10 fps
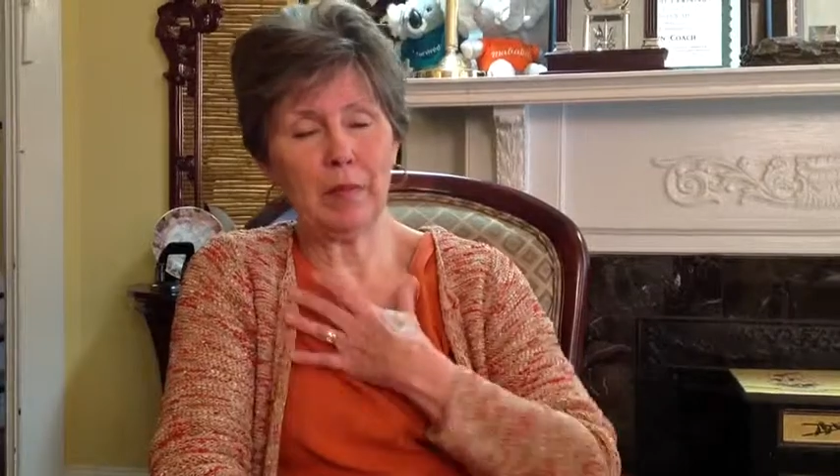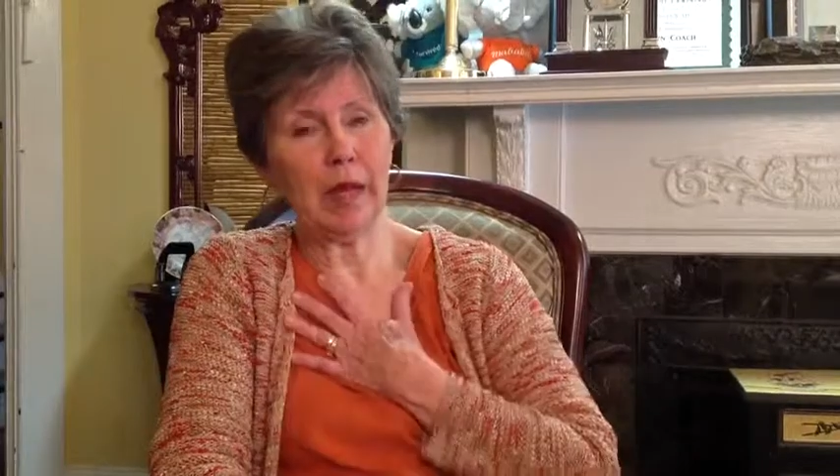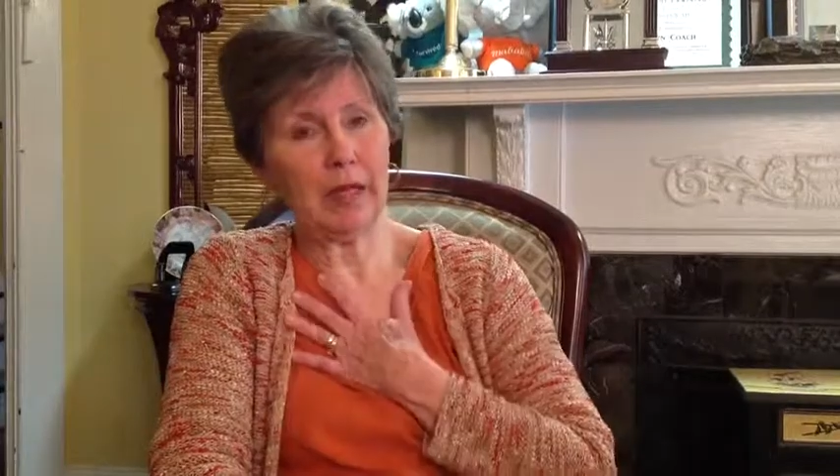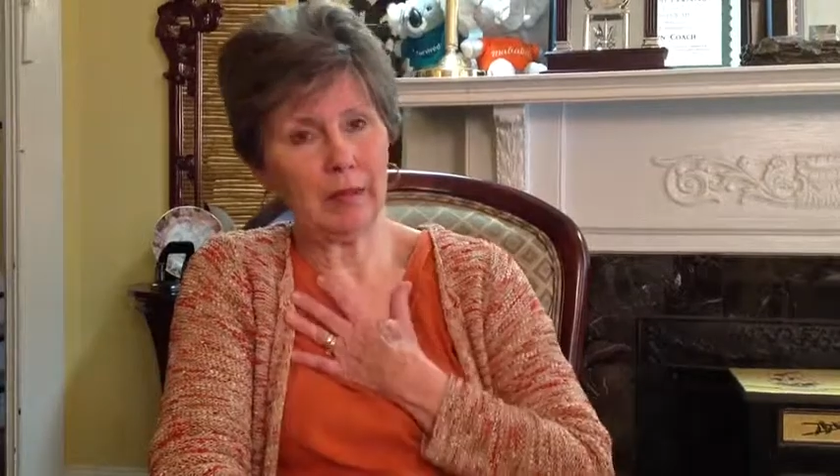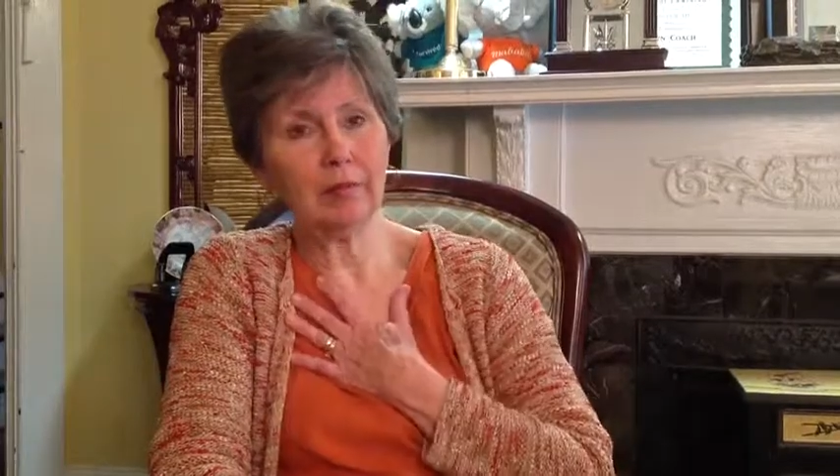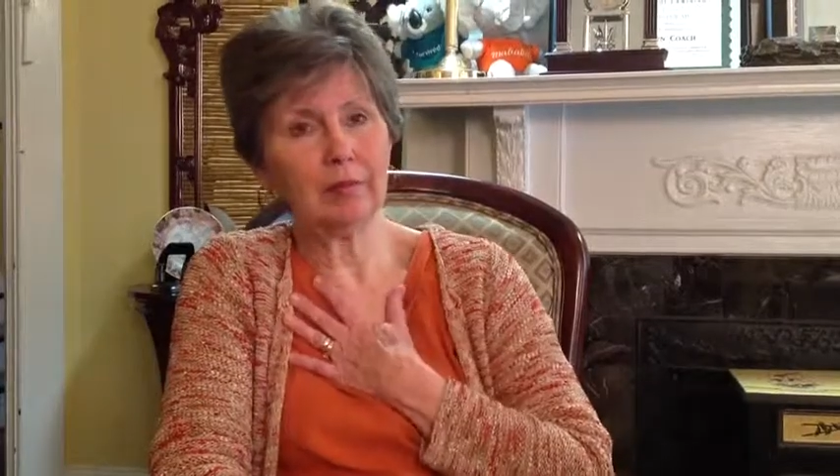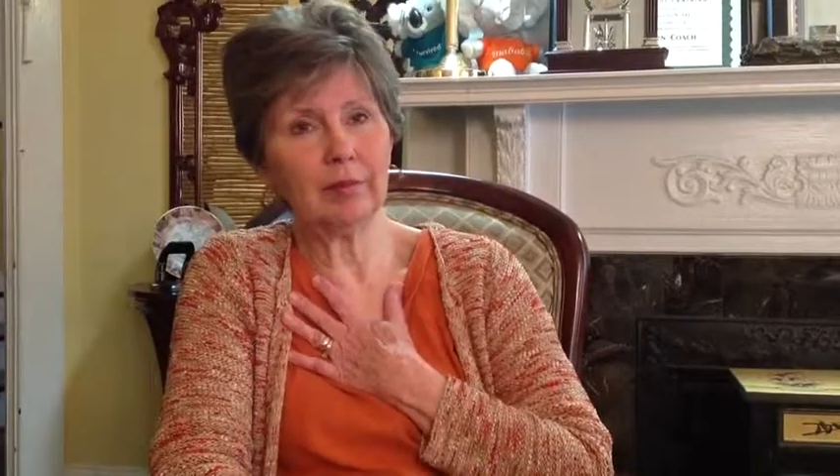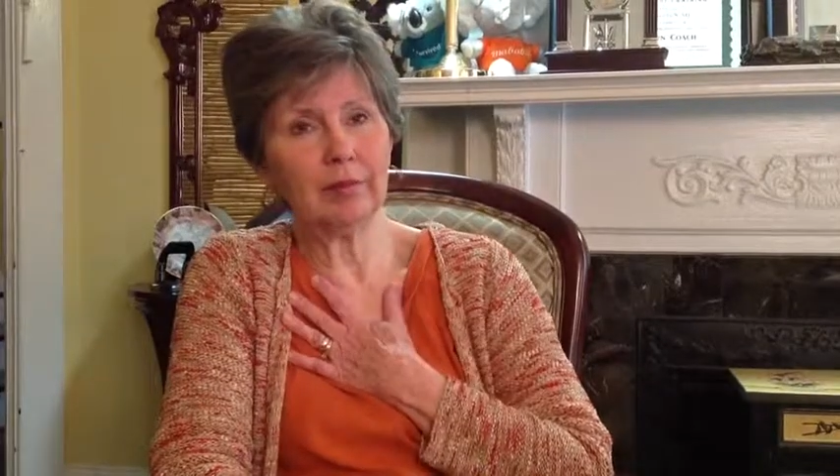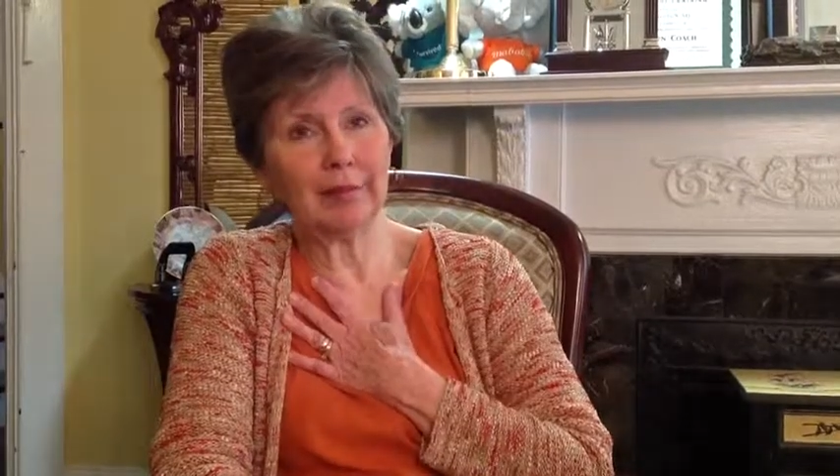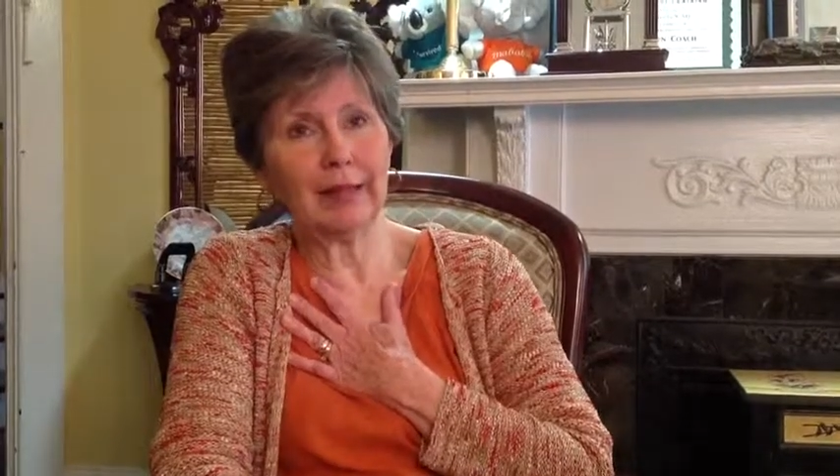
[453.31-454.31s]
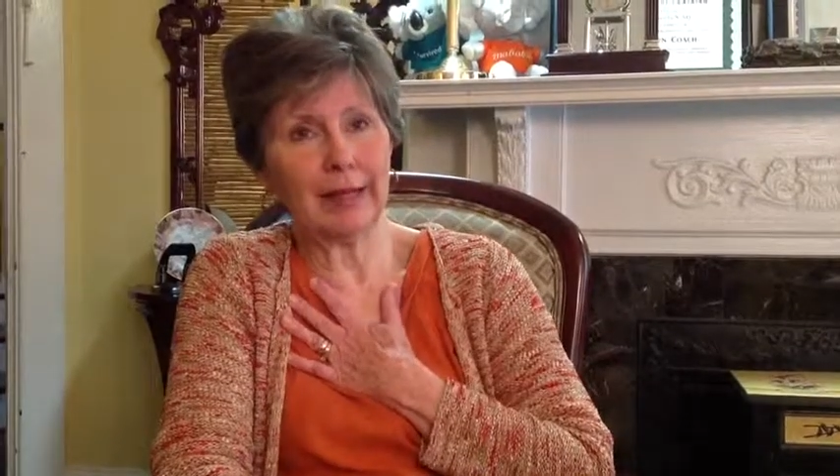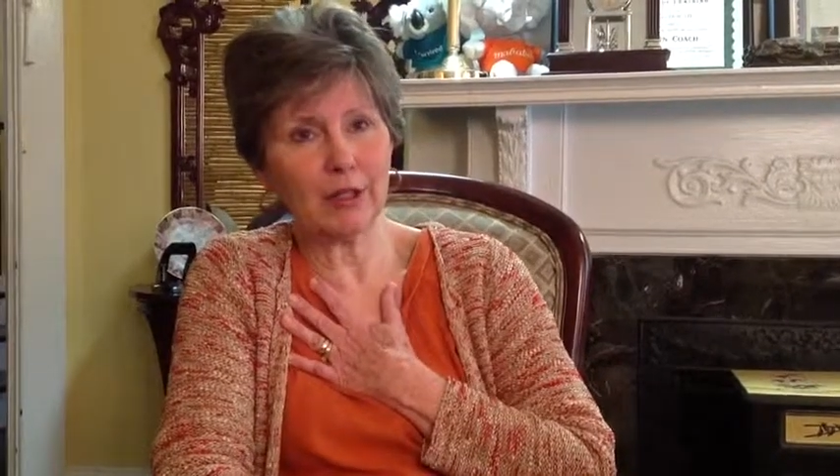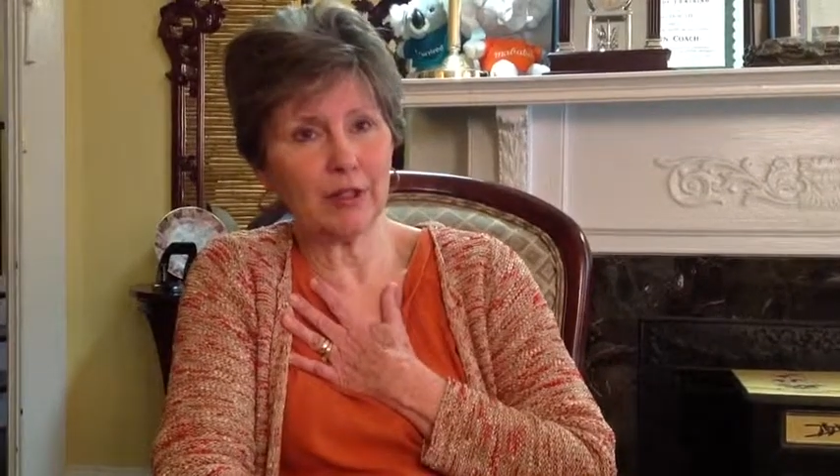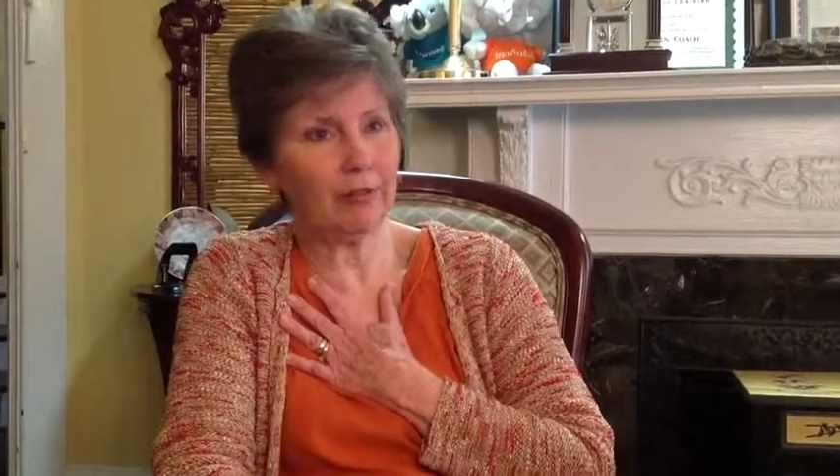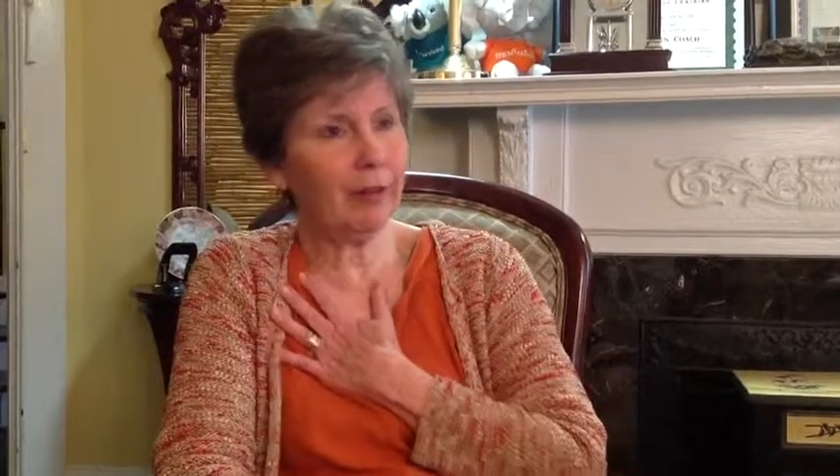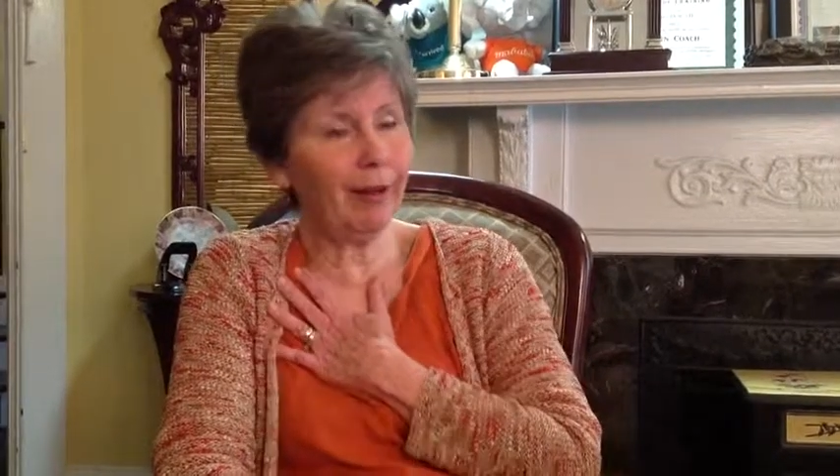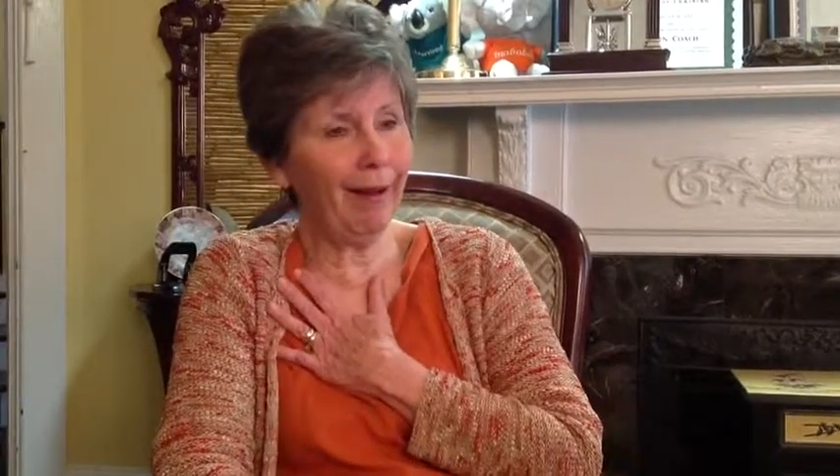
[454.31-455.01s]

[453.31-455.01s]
main addiction.